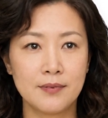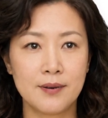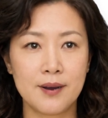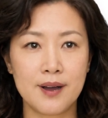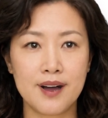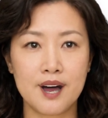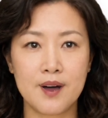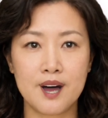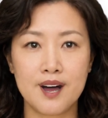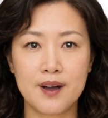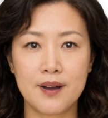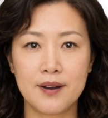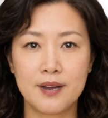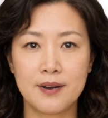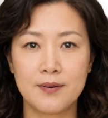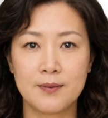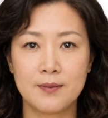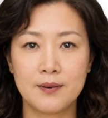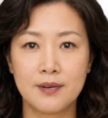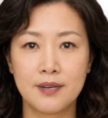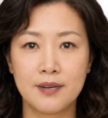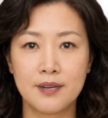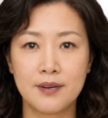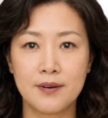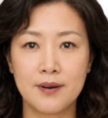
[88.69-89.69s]
And when
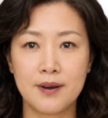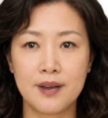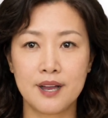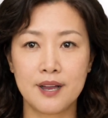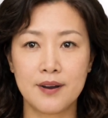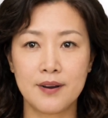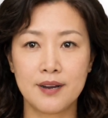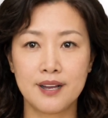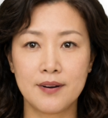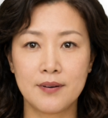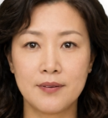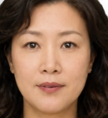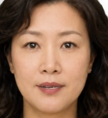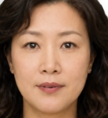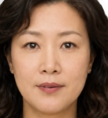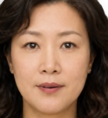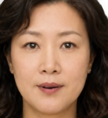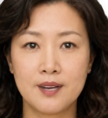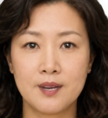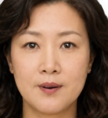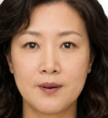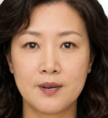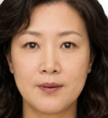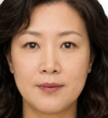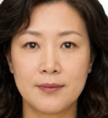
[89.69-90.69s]
someone calls in sick,
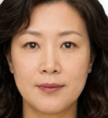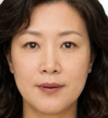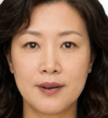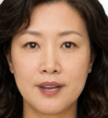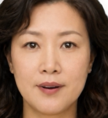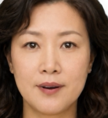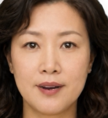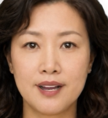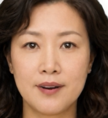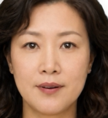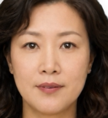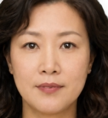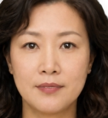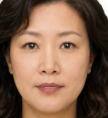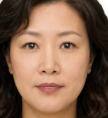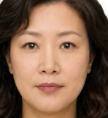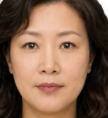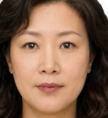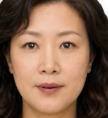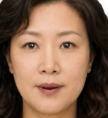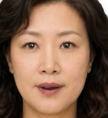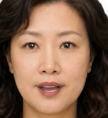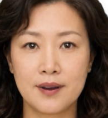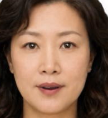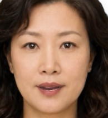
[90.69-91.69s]
you open their case,
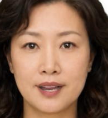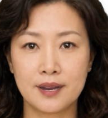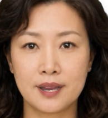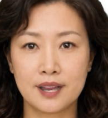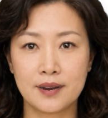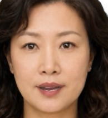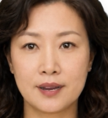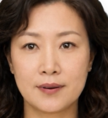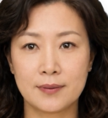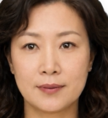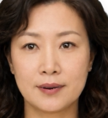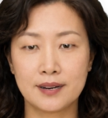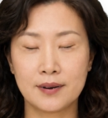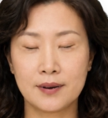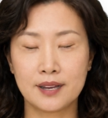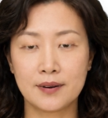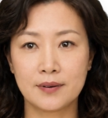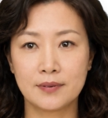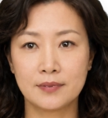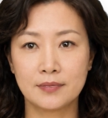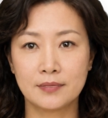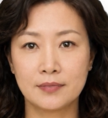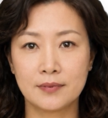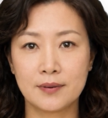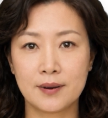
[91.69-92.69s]
hand it to somebody
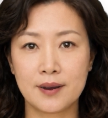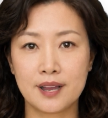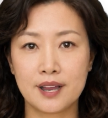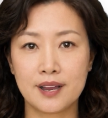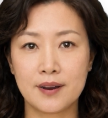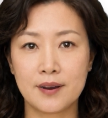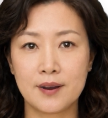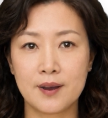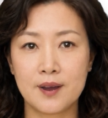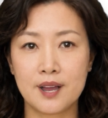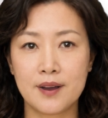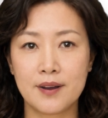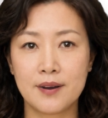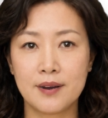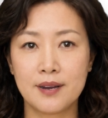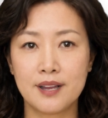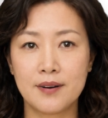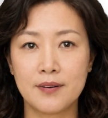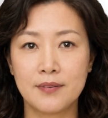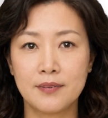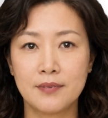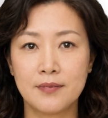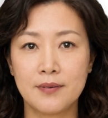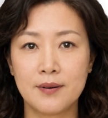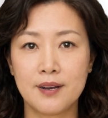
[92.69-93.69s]
else, and it's one
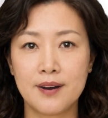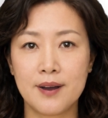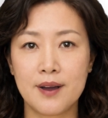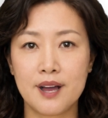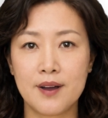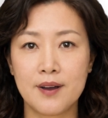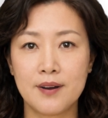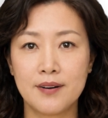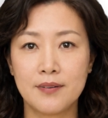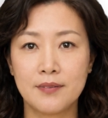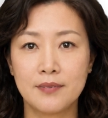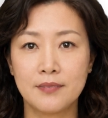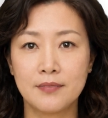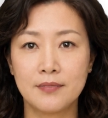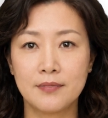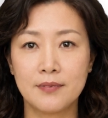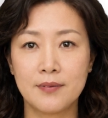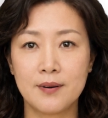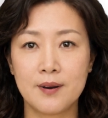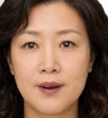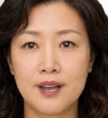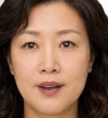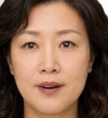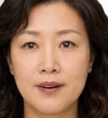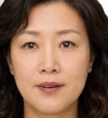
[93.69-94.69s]
click, recorded,
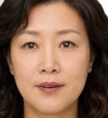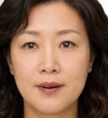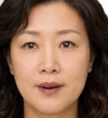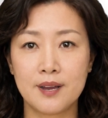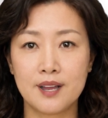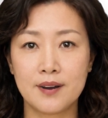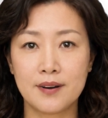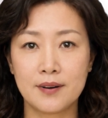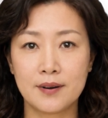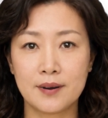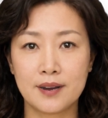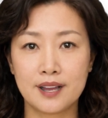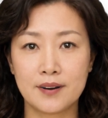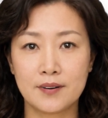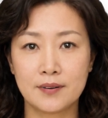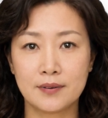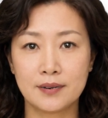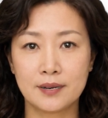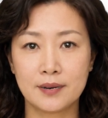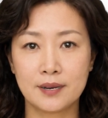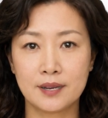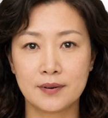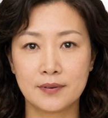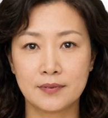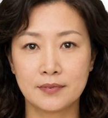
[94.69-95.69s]
so the history is never
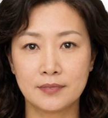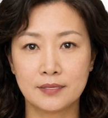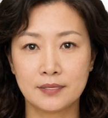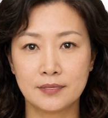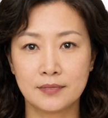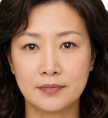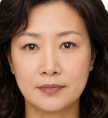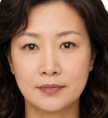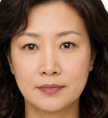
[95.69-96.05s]
in doubt.